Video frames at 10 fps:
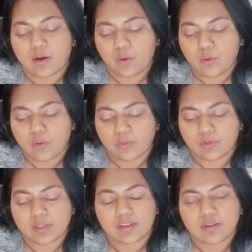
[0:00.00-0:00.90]
oh,
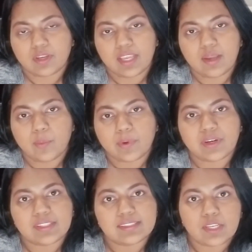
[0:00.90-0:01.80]
okay, we're
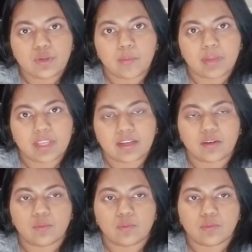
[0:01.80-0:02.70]
gonna send you a bank account.